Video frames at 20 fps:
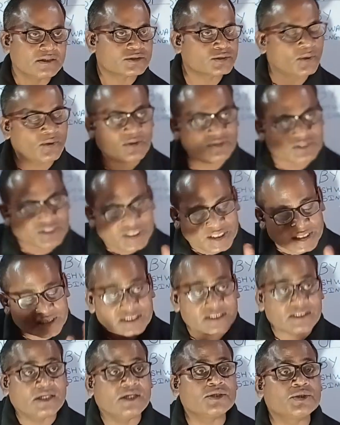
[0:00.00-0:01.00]
So
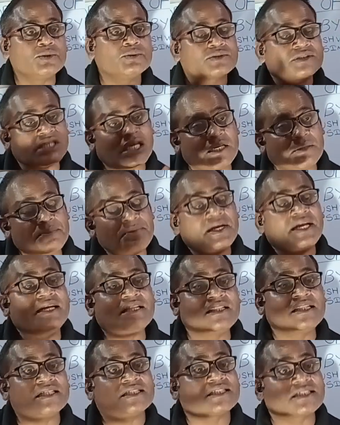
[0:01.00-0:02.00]
this, to
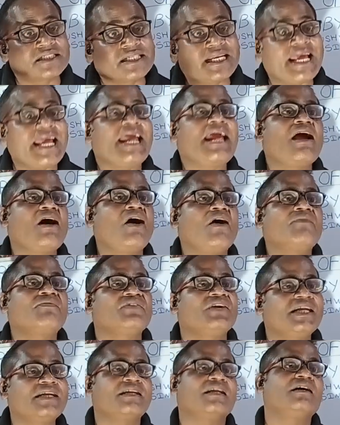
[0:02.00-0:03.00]
celebrate this day
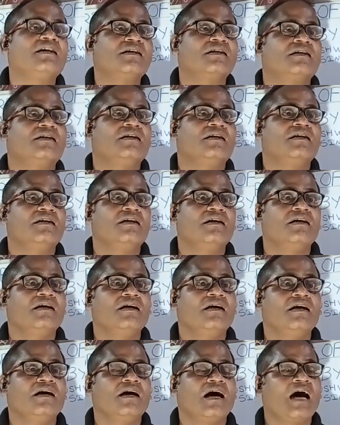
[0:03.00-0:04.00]
of return
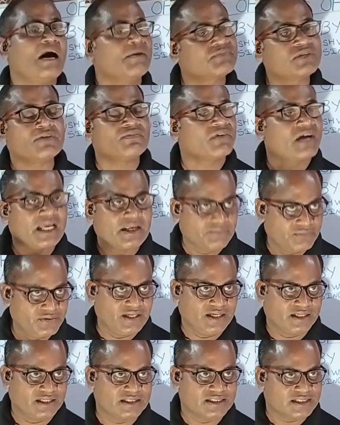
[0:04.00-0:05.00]
after 5
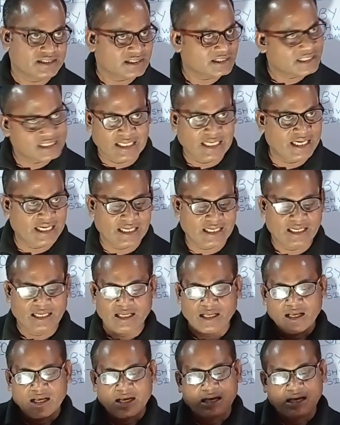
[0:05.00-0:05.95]
years, clear,